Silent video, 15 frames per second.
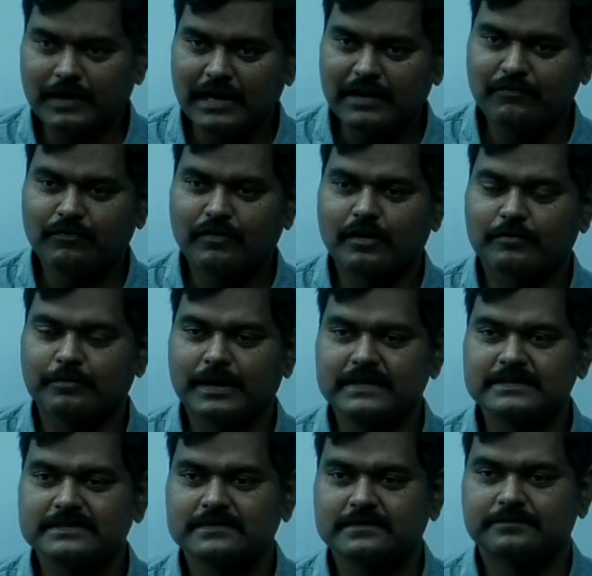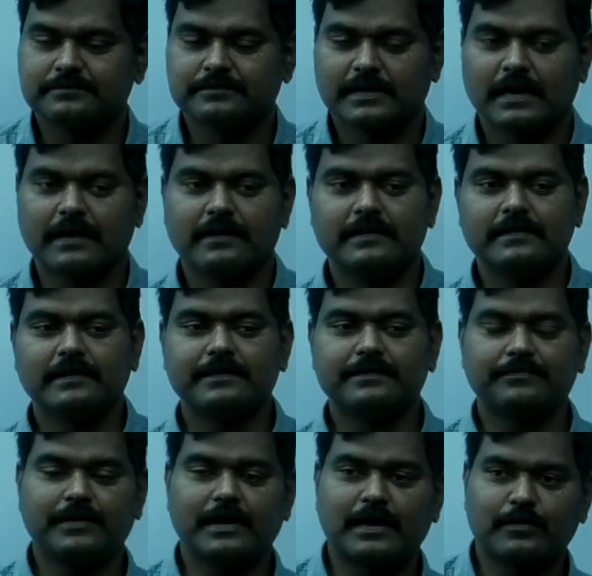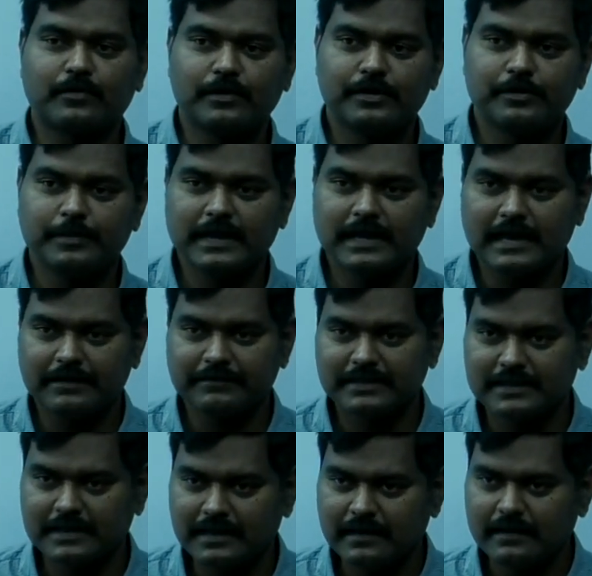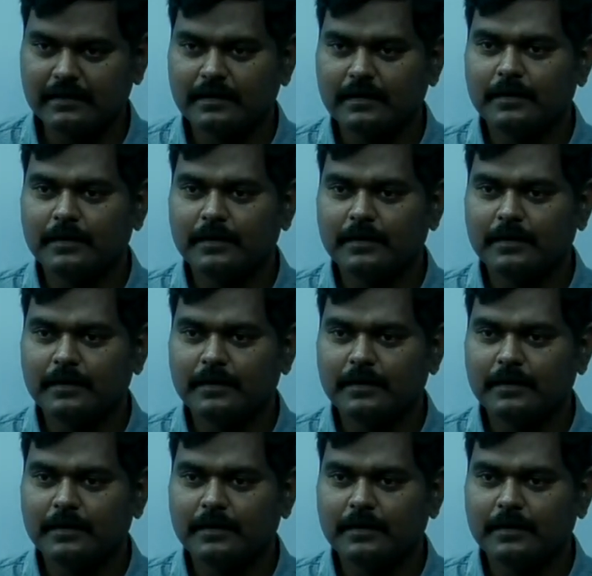file formats, and in this we are going to be having the